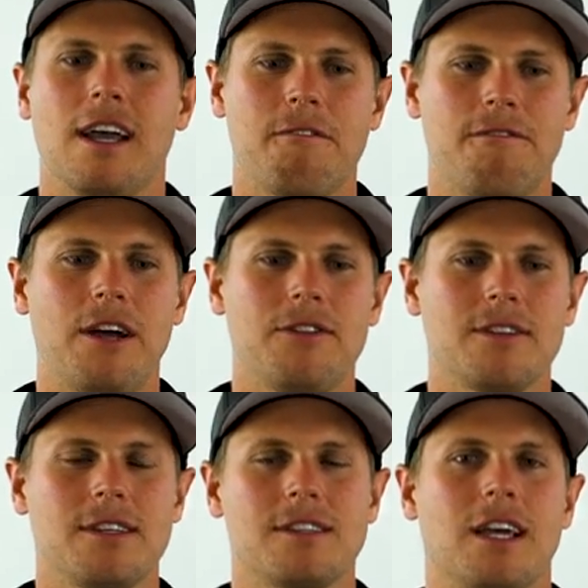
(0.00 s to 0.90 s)
And I found
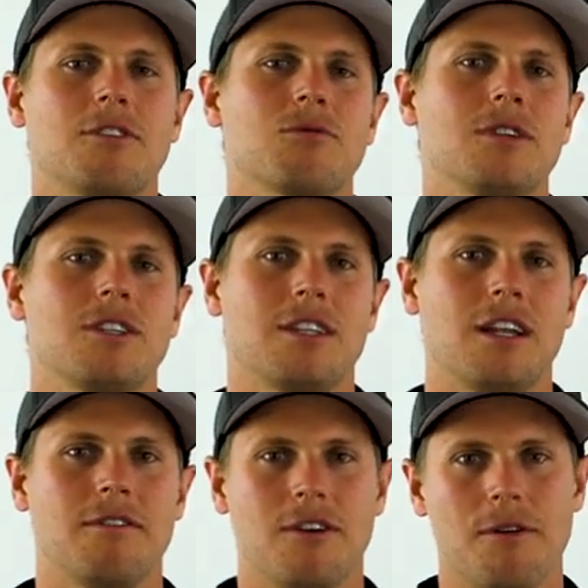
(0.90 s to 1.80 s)
that these guys really just
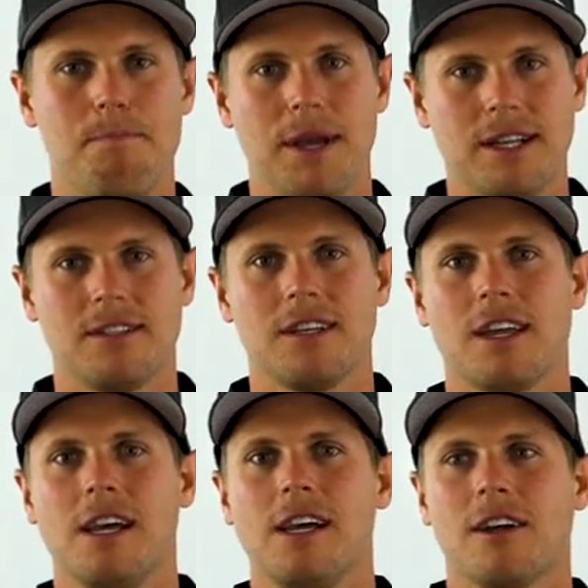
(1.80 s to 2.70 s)
had a very basic,